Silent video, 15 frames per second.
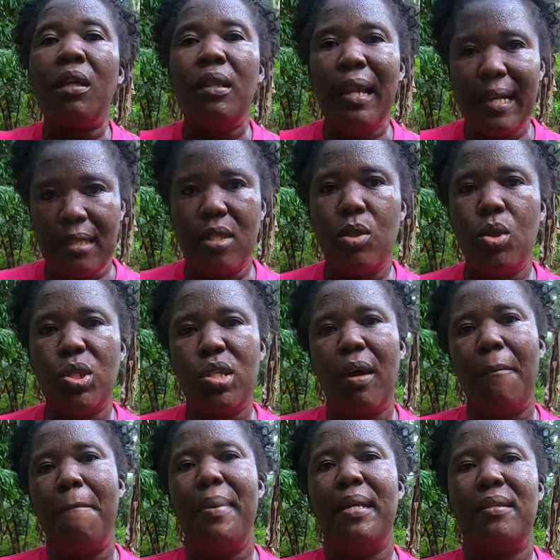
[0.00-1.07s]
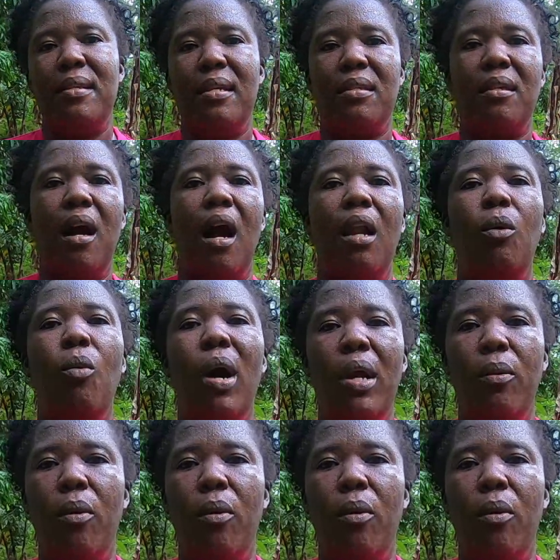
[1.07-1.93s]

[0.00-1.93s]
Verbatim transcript: Let's do some business. Call